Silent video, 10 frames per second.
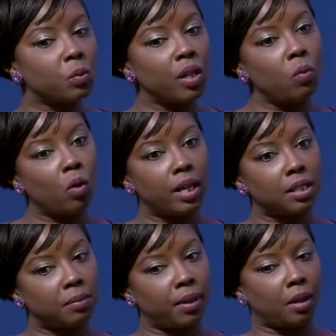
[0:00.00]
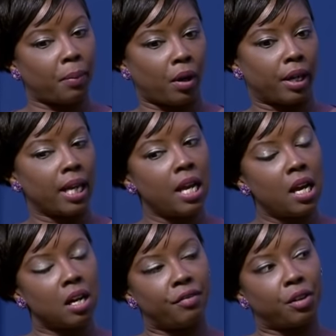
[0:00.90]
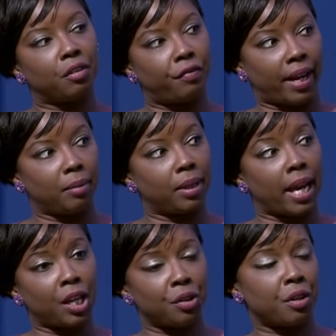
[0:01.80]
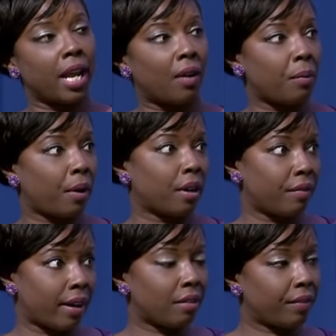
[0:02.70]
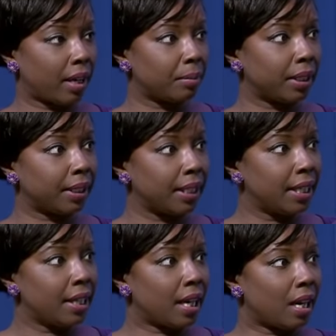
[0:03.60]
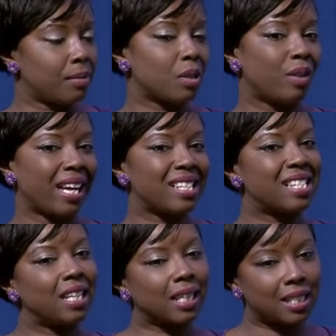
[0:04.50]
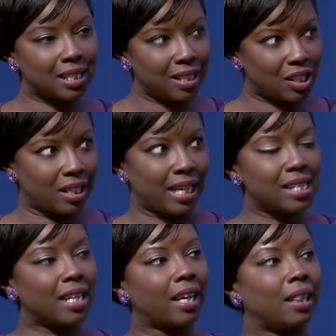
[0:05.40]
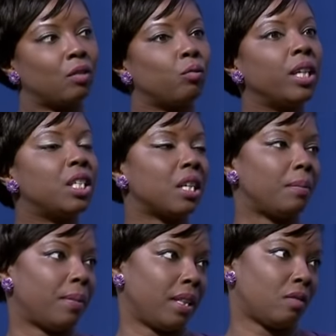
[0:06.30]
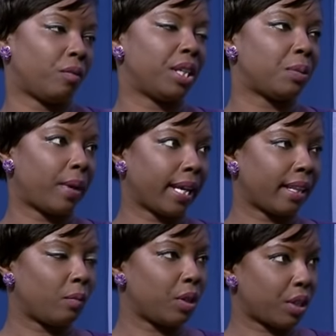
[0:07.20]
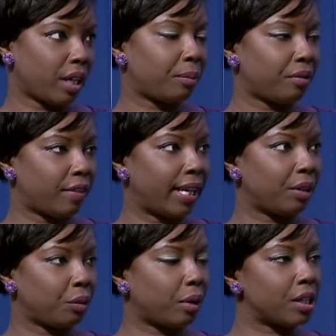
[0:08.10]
we want to be a part of your family, and you're now a part of our family. So that's the extension, that's the reach up and the reach back that we try to provide through our